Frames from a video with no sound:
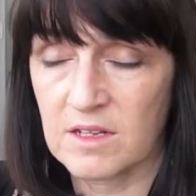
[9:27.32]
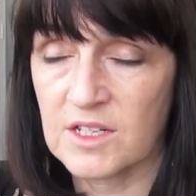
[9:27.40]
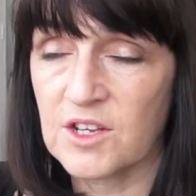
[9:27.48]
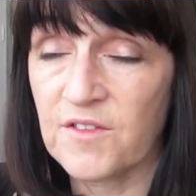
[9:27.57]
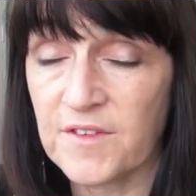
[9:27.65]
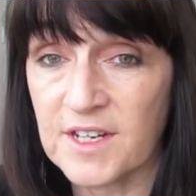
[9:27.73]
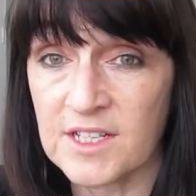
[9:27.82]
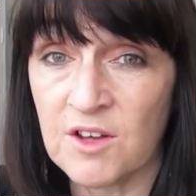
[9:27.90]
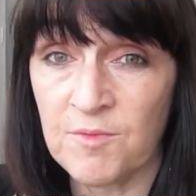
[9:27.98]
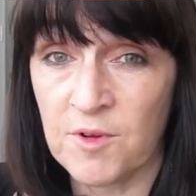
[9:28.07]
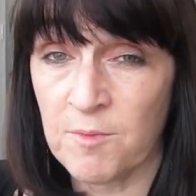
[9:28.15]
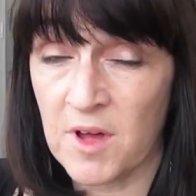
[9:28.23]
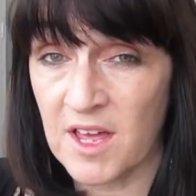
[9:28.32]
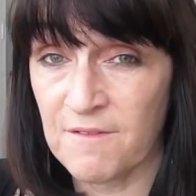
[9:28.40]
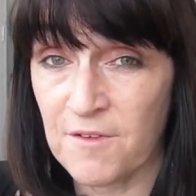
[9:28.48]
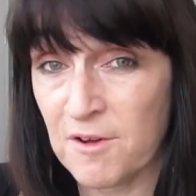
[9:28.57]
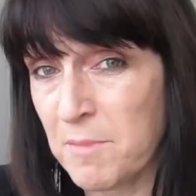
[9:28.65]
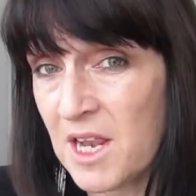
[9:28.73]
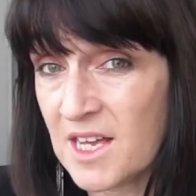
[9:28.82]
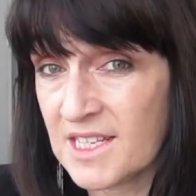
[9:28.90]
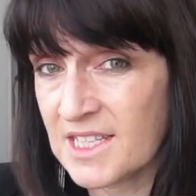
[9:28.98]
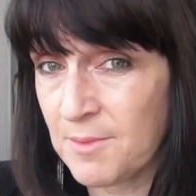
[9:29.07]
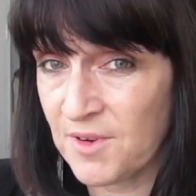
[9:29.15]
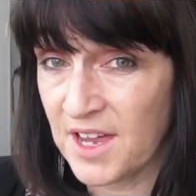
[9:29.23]
So for example, my
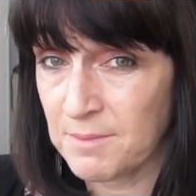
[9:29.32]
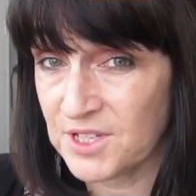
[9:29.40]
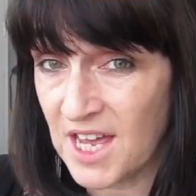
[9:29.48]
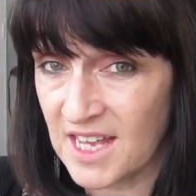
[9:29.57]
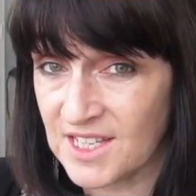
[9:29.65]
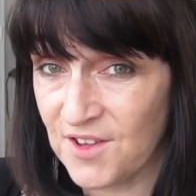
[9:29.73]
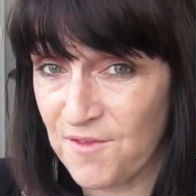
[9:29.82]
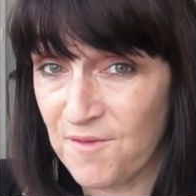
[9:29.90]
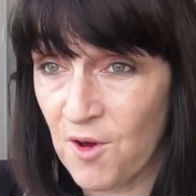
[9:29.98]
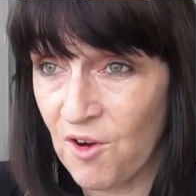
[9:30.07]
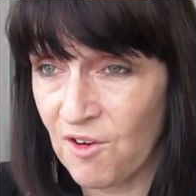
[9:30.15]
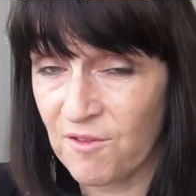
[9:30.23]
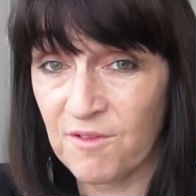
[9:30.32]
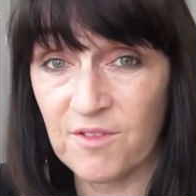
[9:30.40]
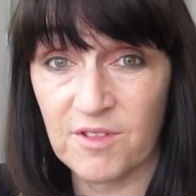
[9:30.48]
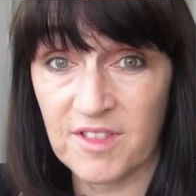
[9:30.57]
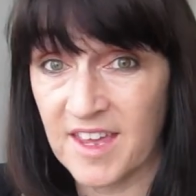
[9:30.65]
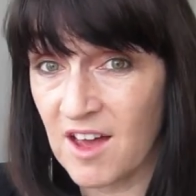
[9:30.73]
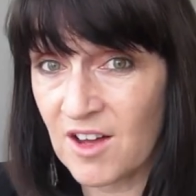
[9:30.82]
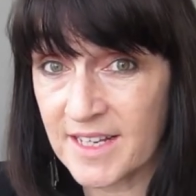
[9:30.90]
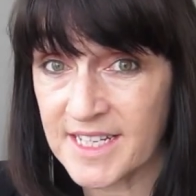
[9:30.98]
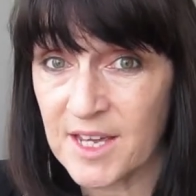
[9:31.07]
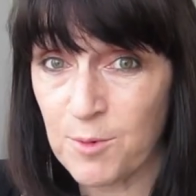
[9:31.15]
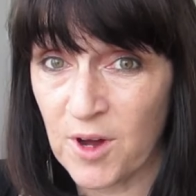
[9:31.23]
verbalised summary objective of the
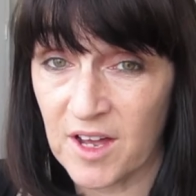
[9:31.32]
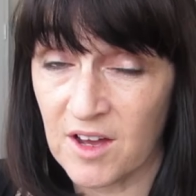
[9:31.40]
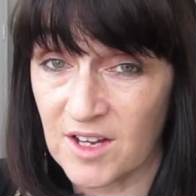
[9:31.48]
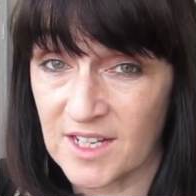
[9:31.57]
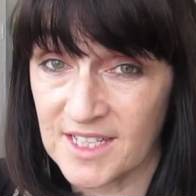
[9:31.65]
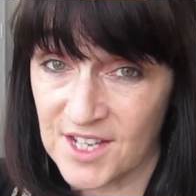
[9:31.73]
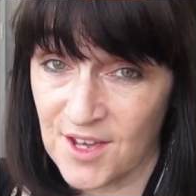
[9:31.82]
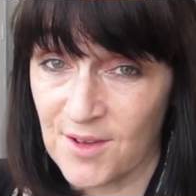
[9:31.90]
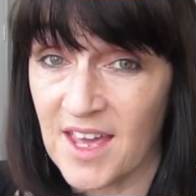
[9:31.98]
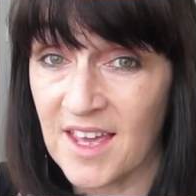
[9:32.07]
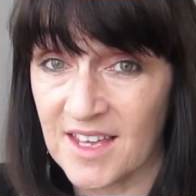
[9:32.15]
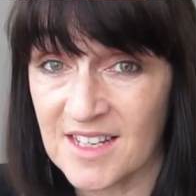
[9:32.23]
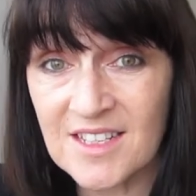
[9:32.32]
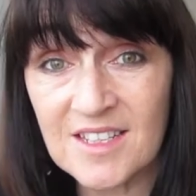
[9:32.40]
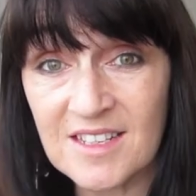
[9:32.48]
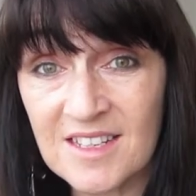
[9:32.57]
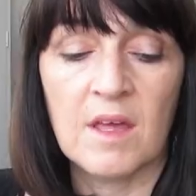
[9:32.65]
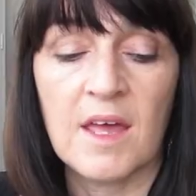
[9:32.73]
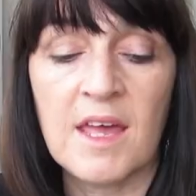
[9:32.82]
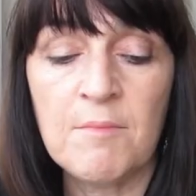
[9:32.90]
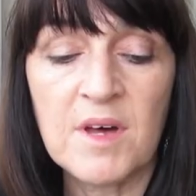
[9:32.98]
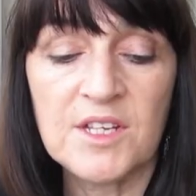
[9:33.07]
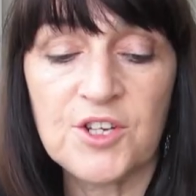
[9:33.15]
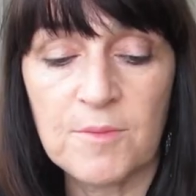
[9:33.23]
IT work I do is, in
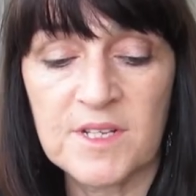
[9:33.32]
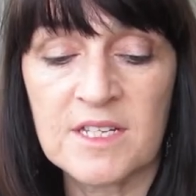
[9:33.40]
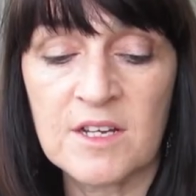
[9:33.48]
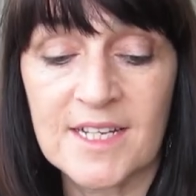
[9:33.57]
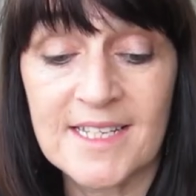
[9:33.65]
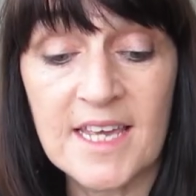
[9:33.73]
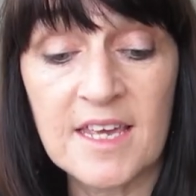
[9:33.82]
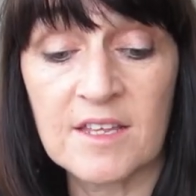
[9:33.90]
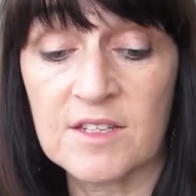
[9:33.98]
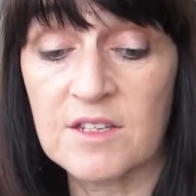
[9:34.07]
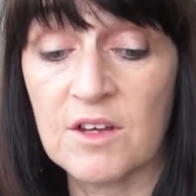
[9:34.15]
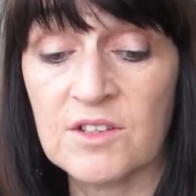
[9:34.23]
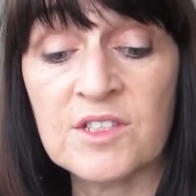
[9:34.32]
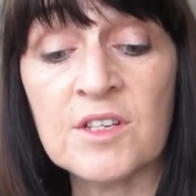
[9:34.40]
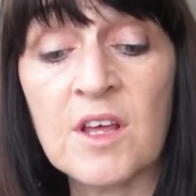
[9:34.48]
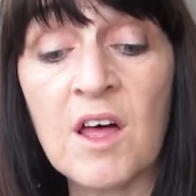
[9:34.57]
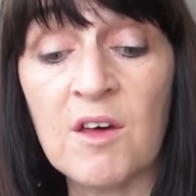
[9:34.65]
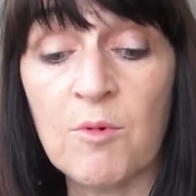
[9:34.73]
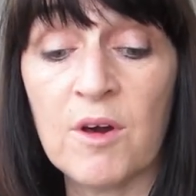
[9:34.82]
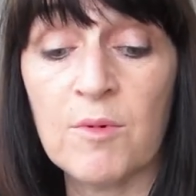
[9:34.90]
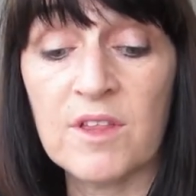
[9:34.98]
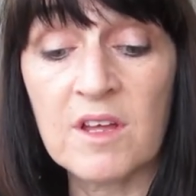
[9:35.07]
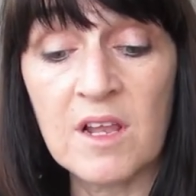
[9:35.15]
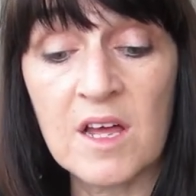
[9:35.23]
my job as an IT consultant, I work
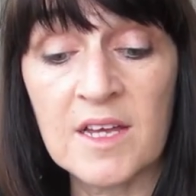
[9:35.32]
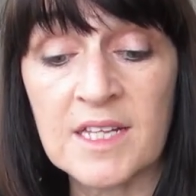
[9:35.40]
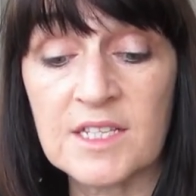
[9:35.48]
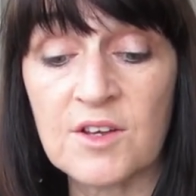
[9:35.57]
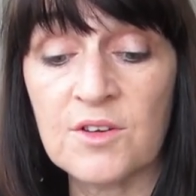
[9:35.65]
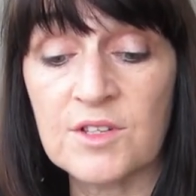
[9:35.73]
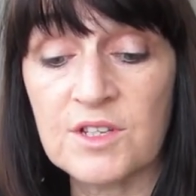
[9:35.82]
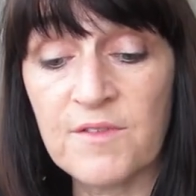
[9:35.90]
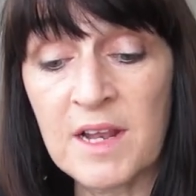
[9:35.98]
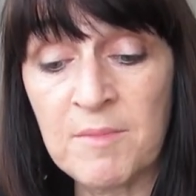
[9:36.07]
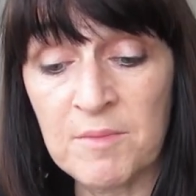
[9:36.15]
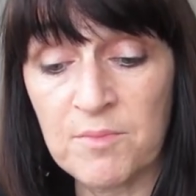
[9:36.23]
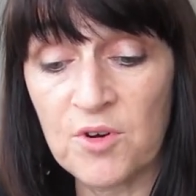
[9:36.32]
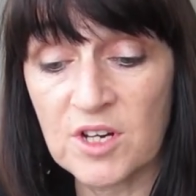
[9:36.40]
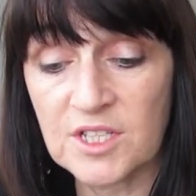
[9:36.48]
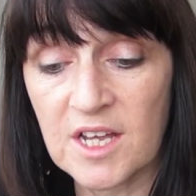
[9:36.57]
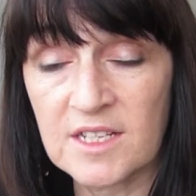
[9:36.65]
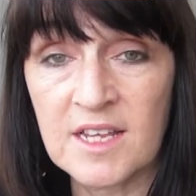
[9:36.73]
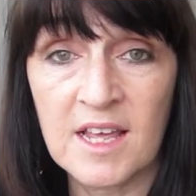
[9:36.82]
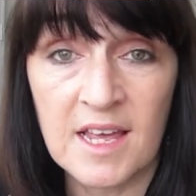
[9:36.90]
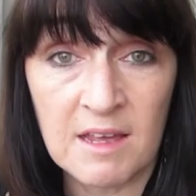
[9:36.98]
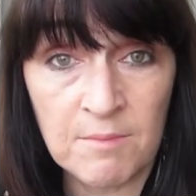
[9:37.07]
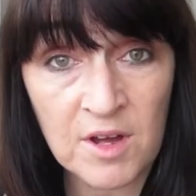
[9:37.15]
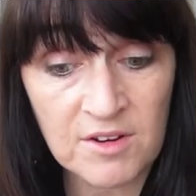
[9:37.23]
with clients on development projects
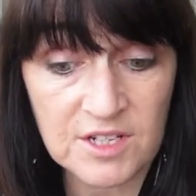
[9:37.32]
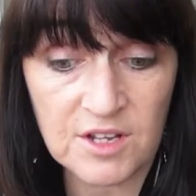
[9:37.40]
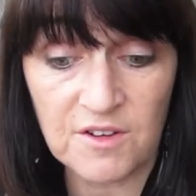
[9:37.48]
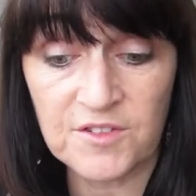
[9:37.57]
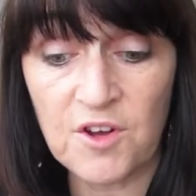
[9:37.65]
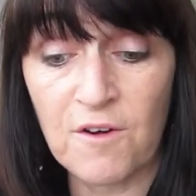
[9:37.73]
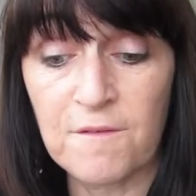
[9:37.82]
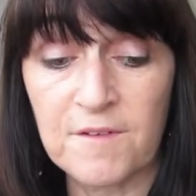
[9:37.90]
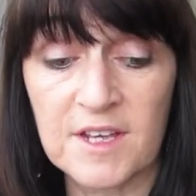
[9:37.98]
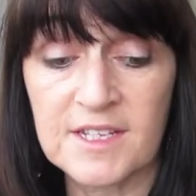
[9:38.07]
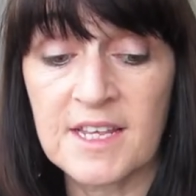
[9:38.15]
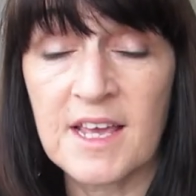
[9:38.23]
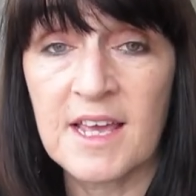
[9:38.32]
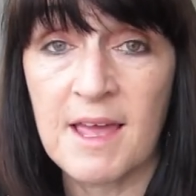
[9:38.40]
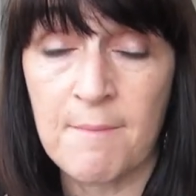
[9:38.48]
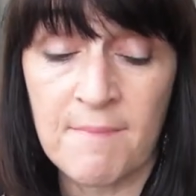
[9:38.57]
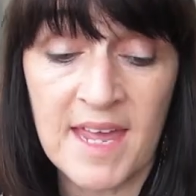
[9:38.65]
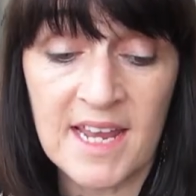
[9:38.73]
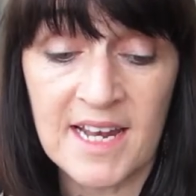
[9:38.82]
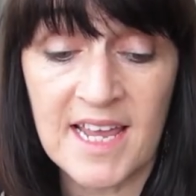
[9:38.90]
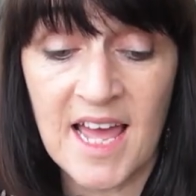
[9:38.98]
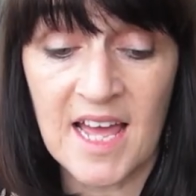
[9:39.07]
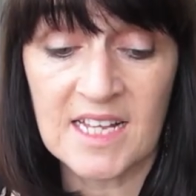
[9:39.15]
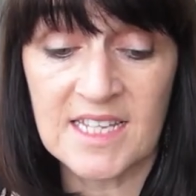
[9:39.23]
in Microsoft Office, mainly
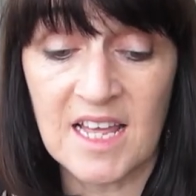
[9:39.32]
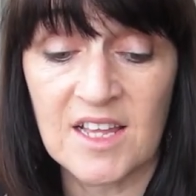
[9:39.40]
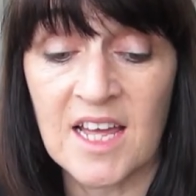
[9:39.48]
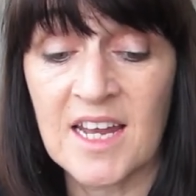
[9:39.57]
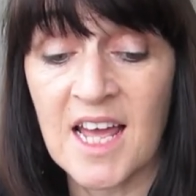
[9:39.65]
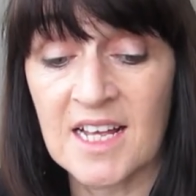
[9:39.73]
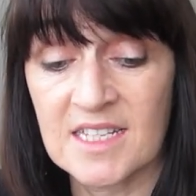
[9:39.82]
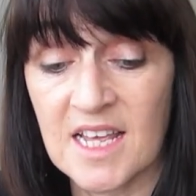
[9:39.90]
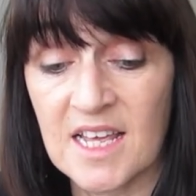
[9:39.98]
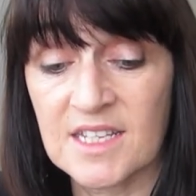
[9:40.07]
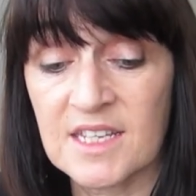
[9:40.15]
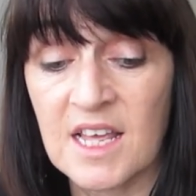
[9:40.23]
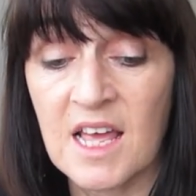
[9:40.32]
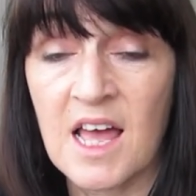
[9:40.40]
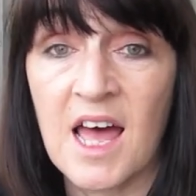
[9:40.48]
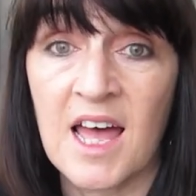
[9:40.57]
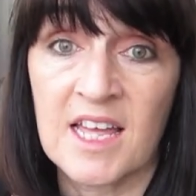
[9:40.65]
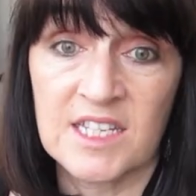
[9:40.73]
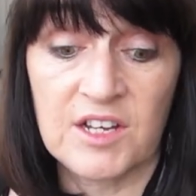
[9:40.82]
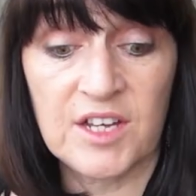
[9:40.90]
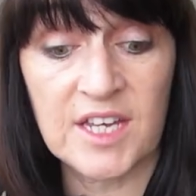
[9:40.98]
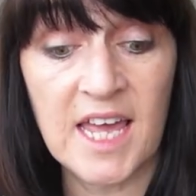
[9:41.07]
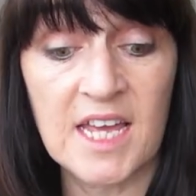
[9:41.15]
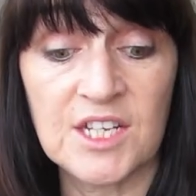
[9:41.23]
Excel and Access, and I
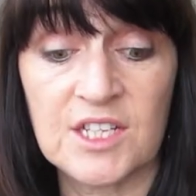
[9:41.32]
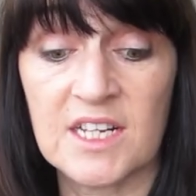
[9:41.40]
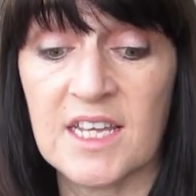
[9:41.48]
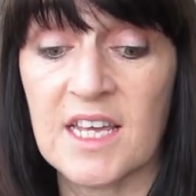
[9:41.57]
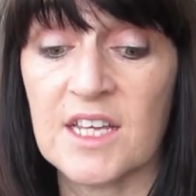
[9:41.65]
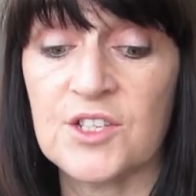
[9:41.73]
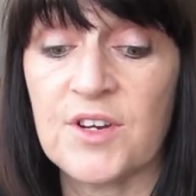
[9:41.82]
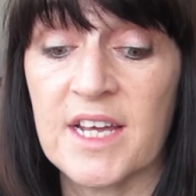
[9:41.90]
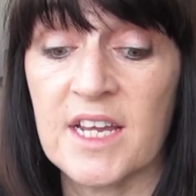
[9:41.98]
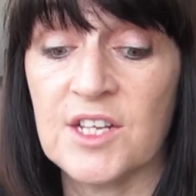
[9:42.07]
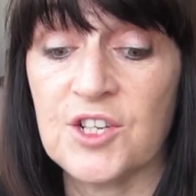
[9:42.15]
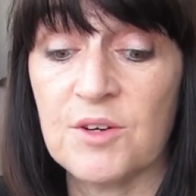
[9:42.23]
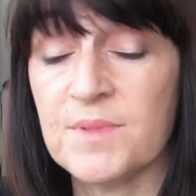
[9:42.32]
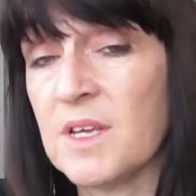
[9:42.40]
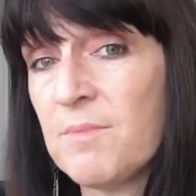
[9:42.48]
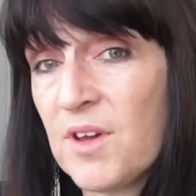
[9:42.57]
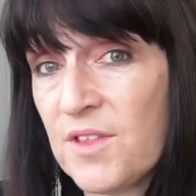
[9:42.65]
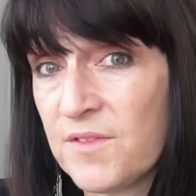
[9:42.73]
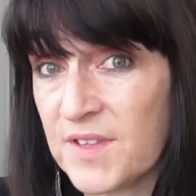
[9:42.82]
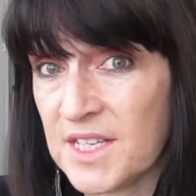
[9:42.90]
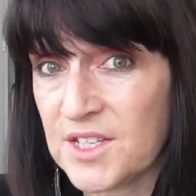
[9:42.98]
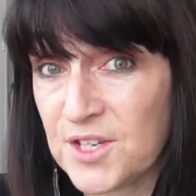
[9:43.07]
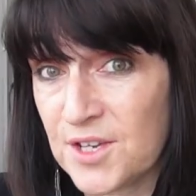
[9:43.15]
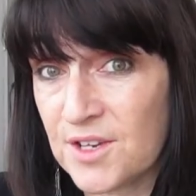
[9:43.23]
occasionally get training jobs in both of
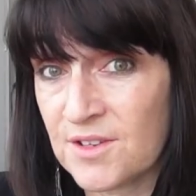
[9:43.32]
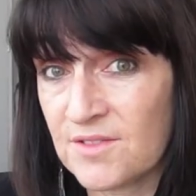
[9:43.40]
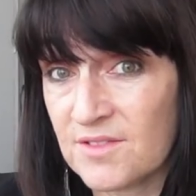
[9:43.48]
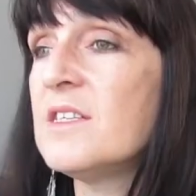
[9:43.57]
these too.